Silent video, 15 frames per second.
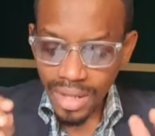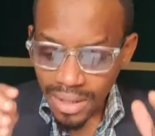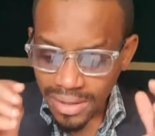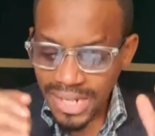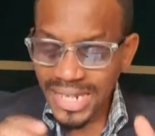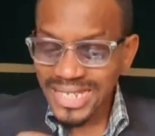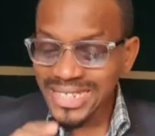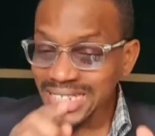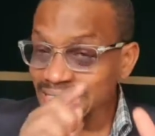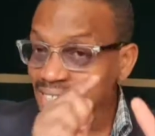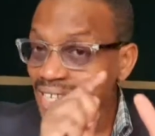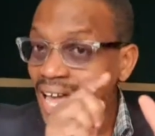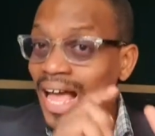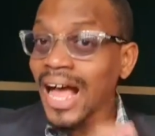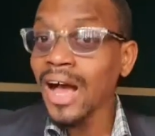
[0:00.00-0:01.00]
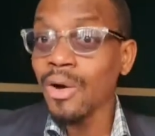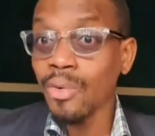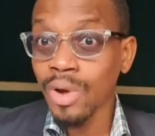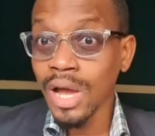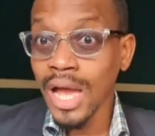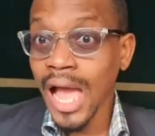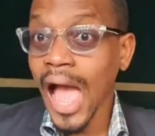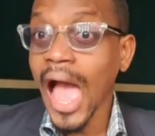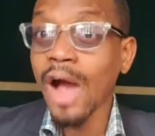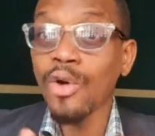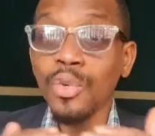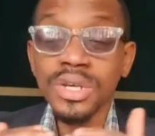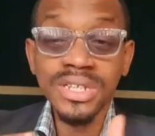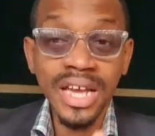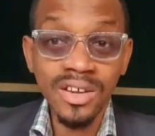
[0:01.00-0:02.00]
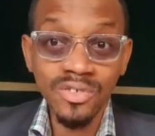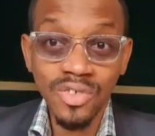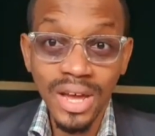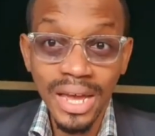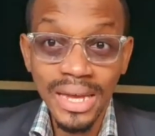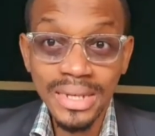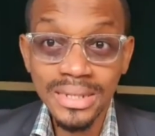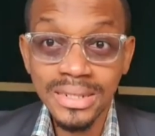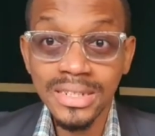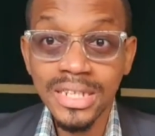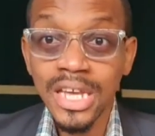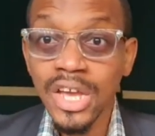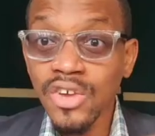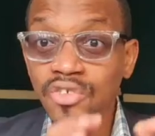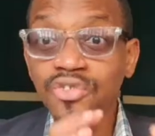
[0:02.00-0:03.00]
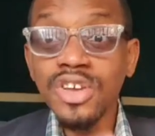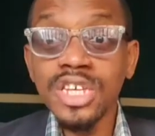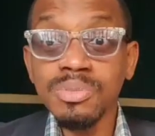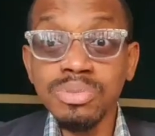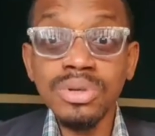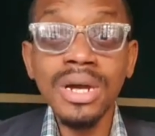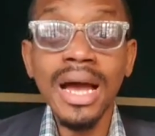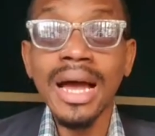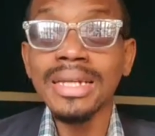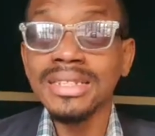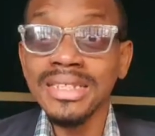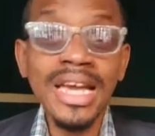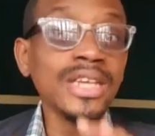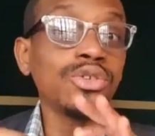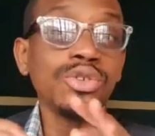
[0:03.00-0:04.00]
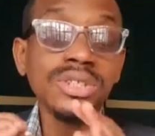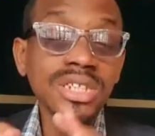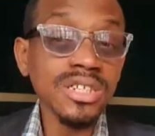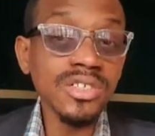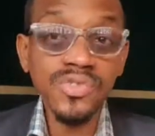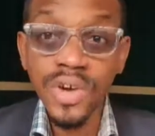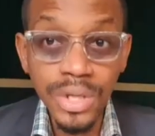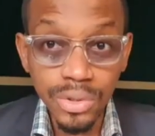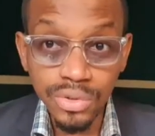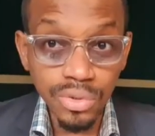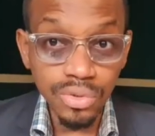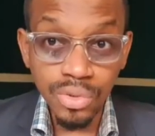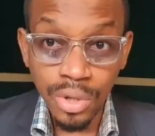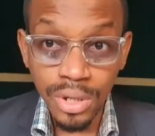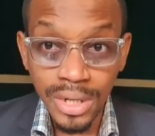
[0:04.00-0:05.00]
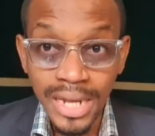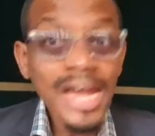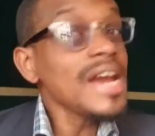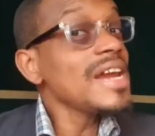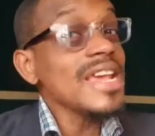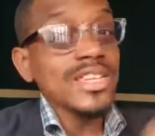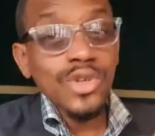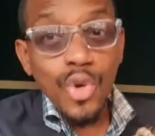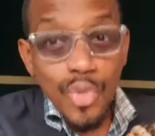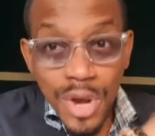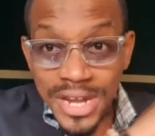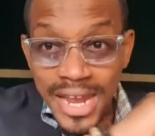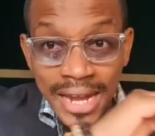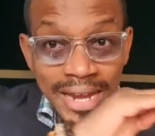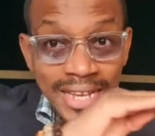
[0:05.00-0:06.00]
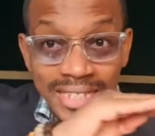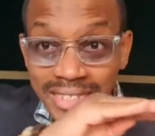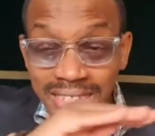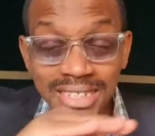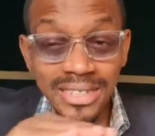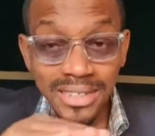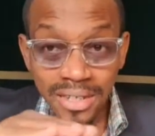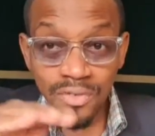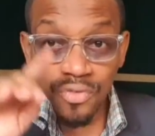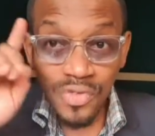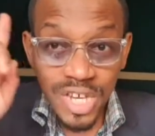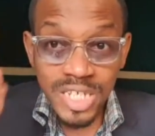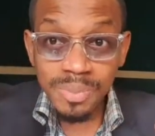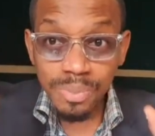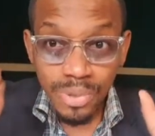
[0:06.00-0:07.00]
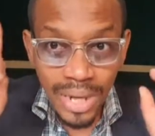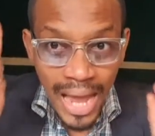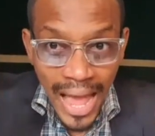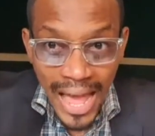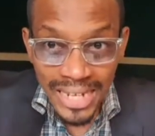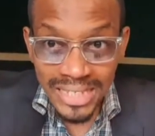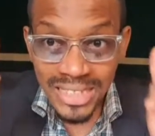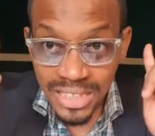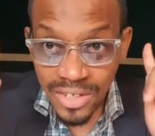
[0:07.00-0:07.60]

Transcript: this is how I always advise Facebook ads and your sales funnel to run. There's already an existing Facebook ads